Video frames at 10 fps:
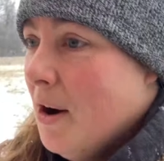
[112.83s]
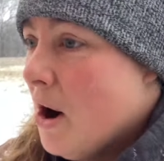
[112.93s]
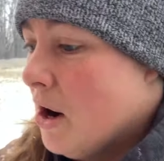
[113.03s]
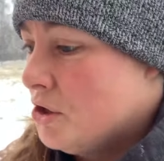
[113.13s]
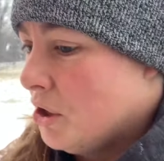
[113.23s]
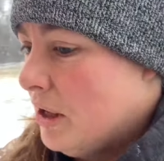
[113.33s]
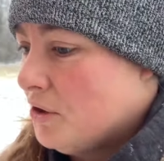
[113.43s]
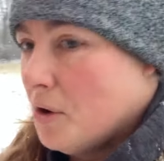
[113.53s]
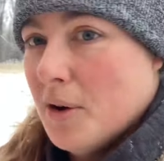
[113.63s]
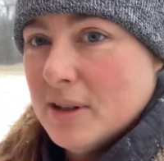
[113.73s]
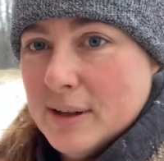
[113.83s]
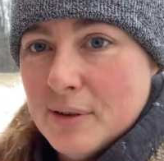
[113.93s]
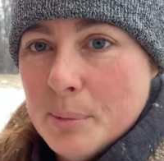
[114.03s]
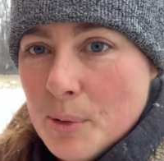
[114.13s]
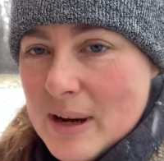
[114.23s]
Our journeys are all at
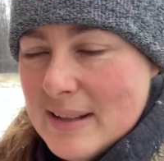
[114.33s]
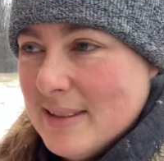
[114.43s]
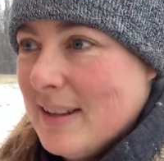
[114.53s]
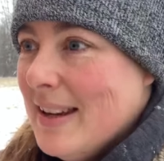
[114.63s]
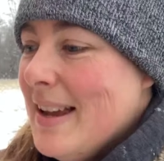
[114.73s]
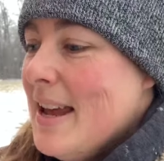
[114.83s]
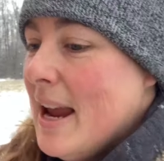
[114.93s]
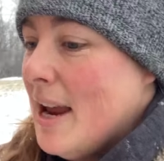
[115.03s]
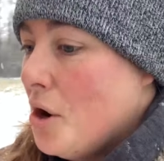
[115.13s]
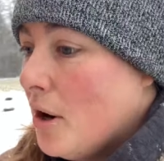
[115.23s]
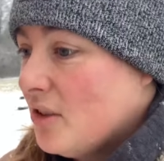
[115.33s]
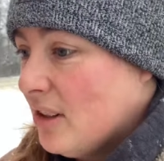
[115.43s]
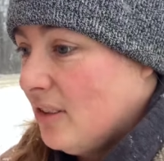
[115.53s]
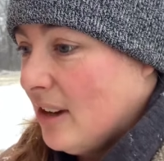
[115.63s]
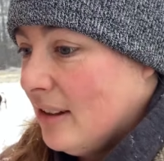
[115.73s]
different points and our
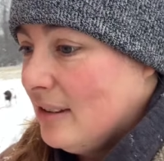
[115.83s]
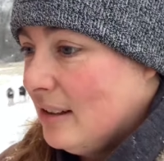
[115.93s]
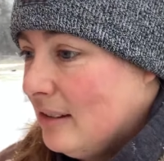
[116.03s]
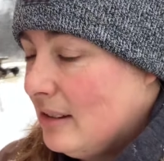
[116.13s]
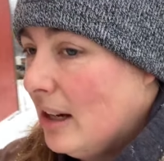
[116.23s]
successes